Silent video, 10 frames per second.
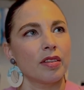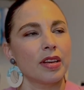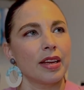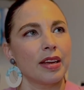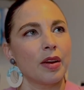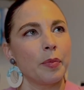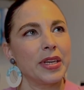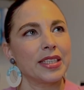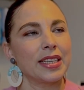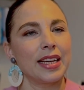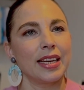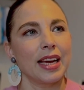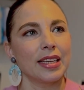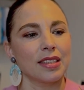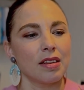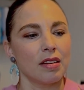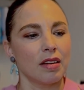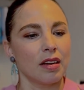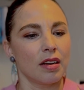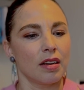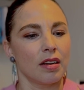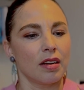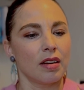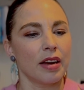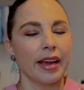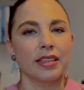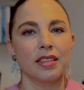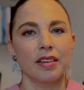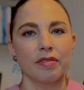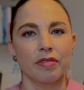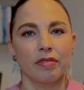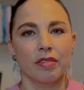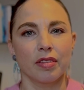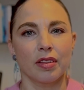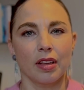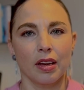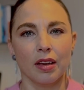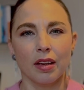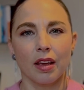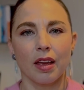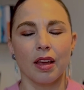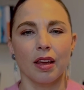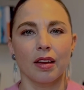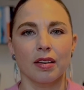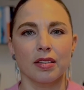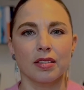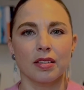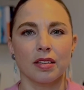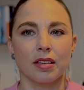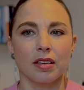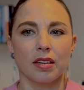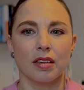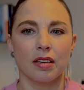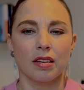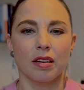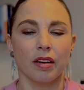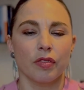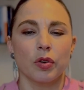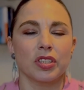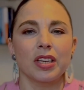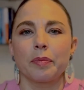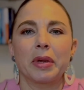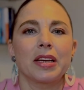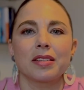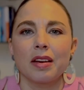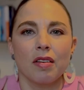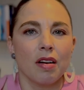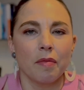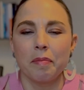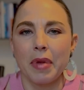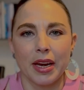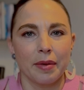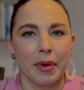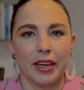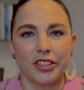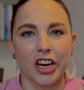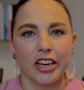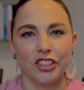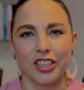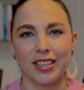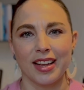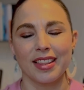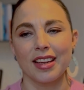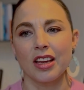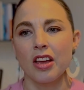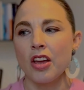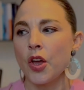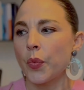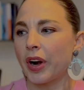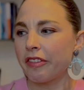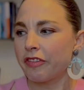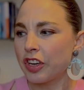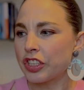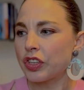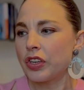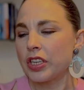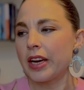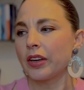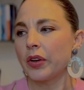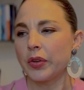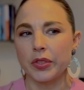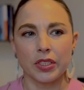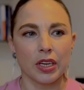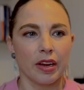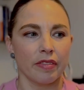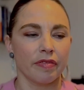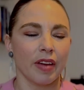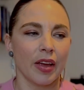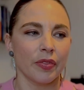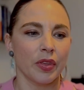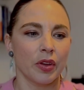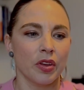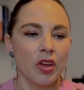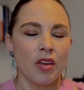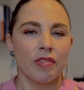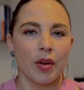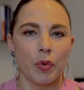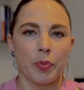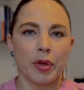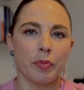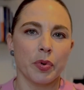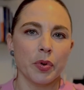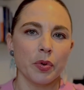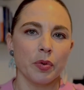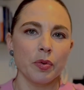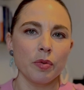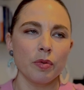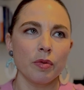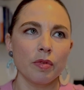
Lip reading: it can be seen as a negative thing, and of course because there are many challenges. And I think when I first got diagnosed, I found that there were people who,